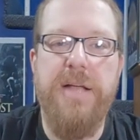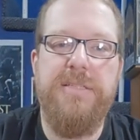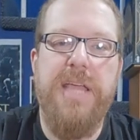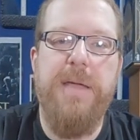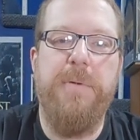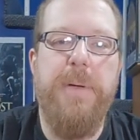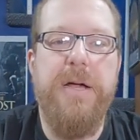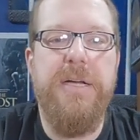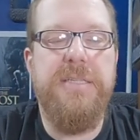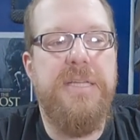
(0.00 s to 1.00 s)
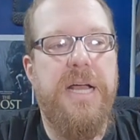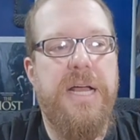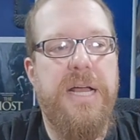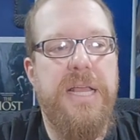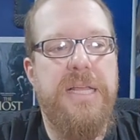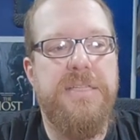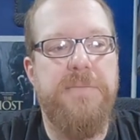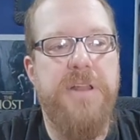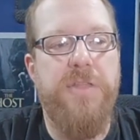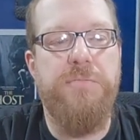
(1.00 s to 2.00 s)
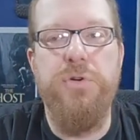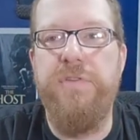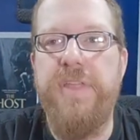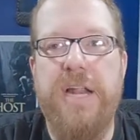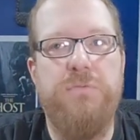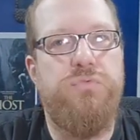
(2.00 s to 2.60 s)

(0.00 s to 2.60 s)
next game on my list uh, is another movie that